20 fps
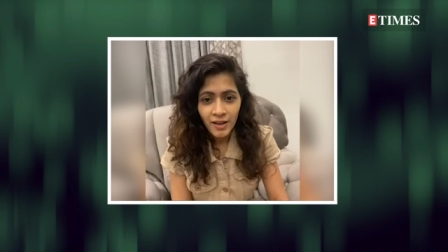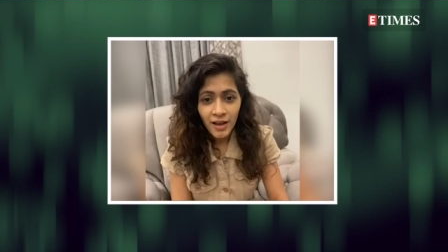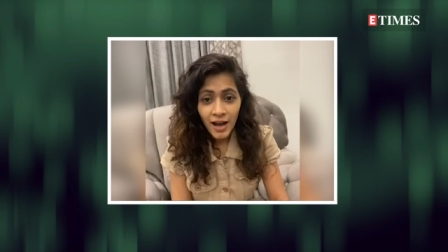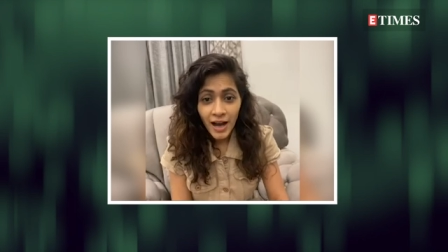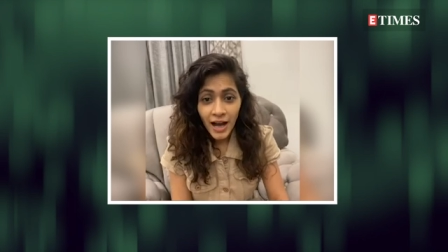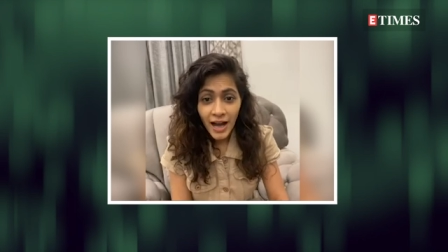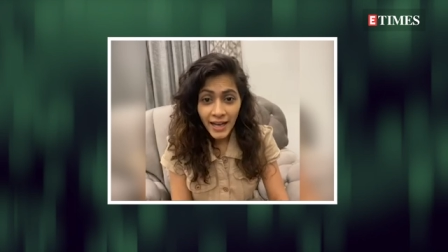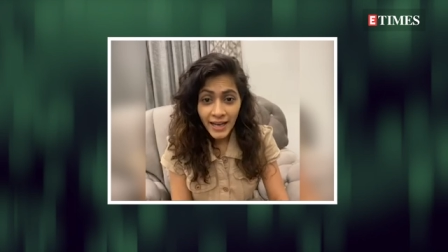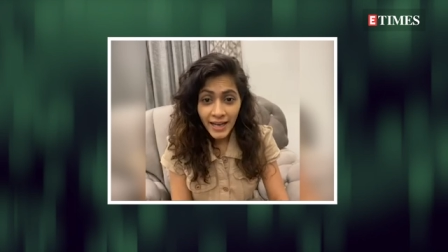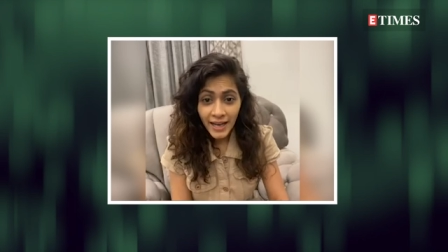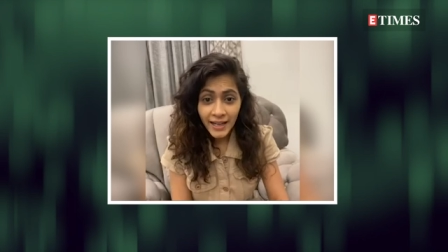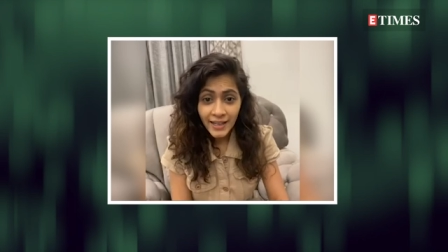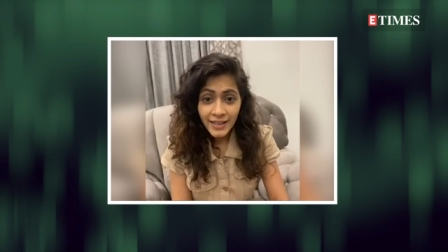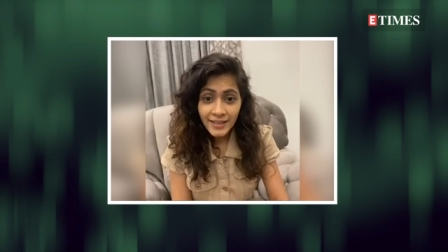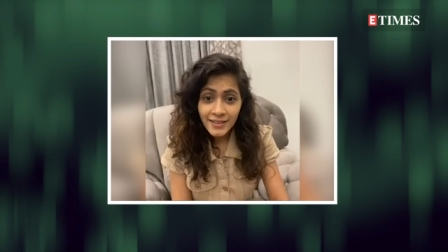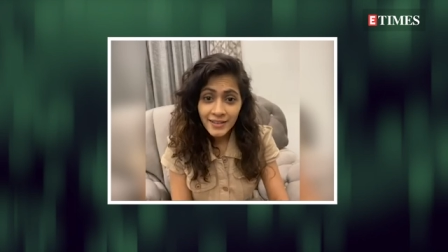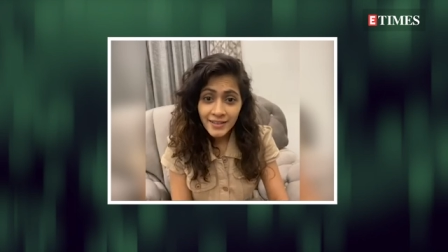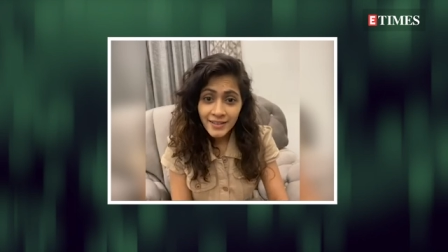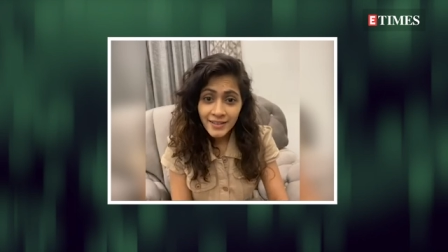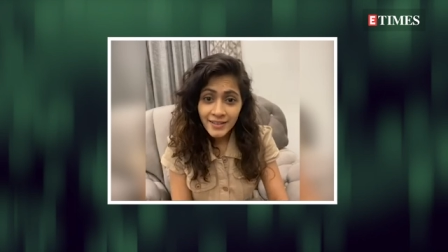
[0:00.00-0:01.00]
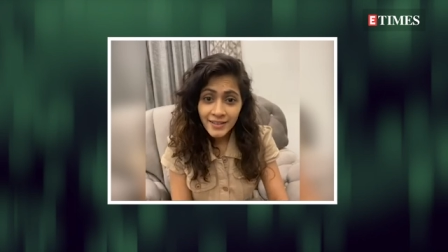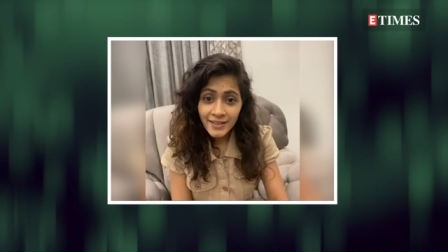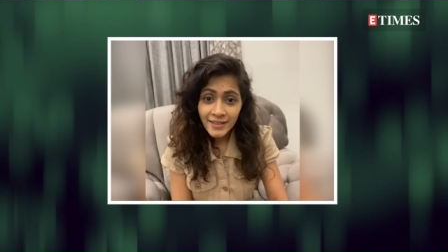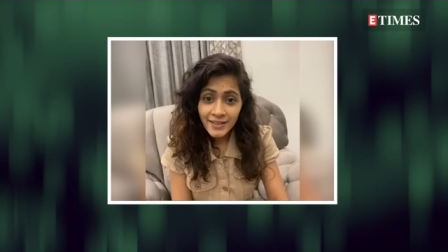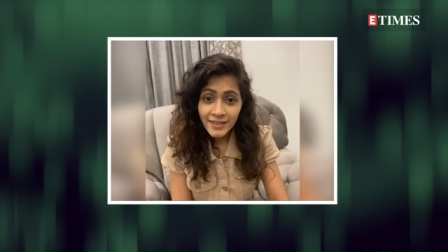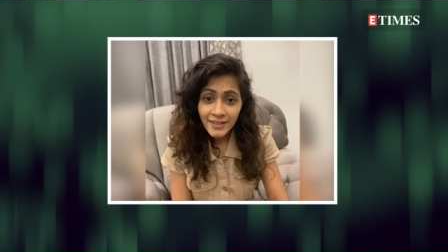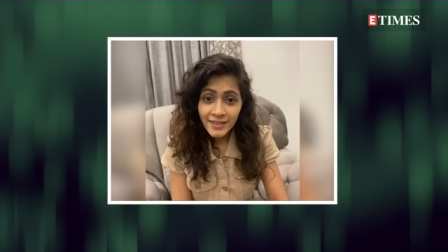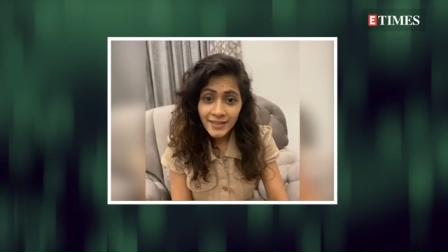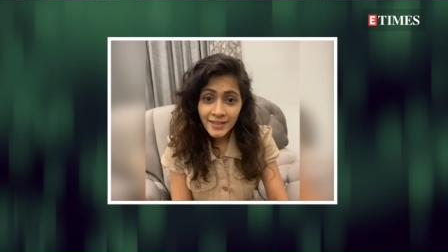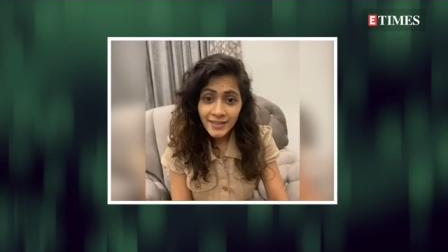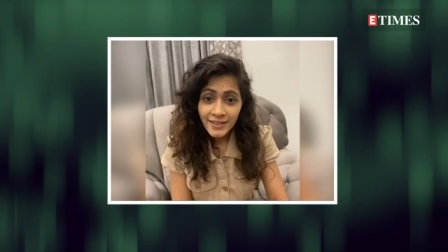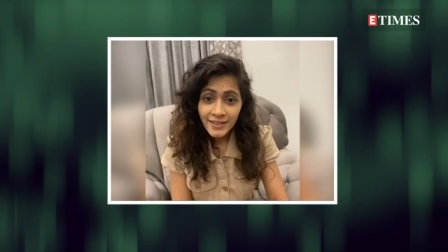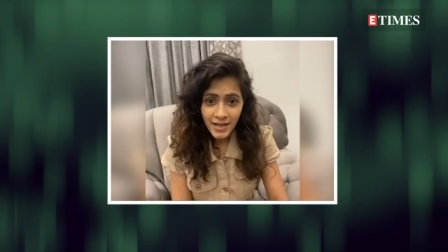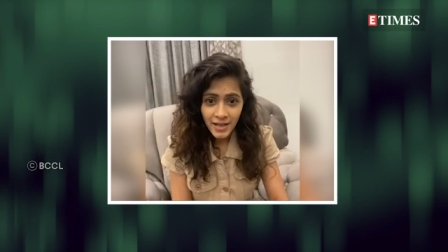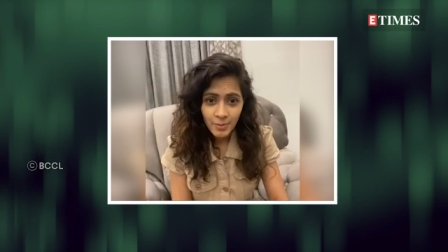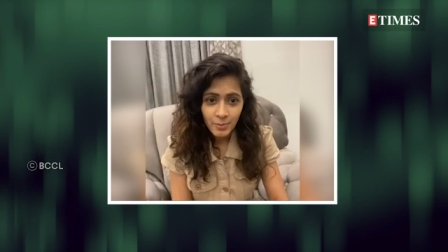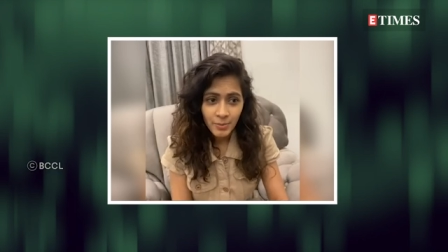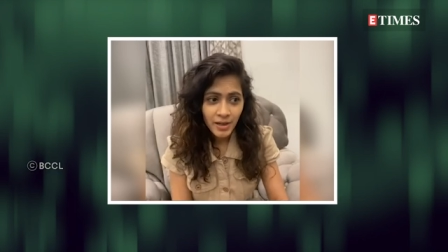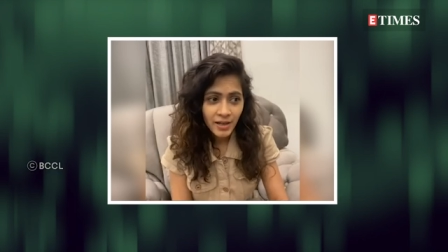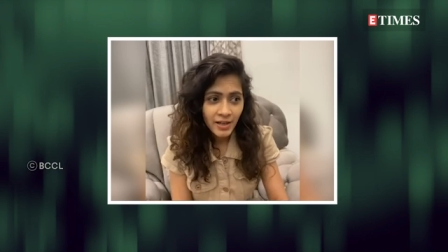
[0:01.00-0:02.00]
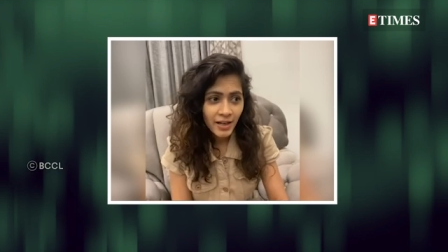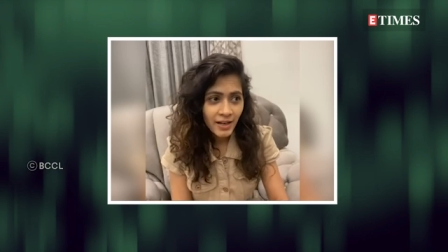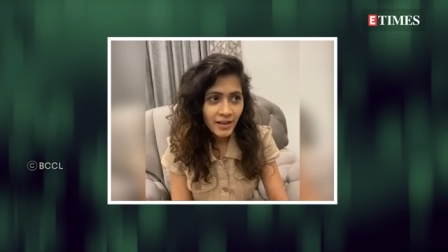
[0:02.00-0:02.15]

I clearly remember my statement.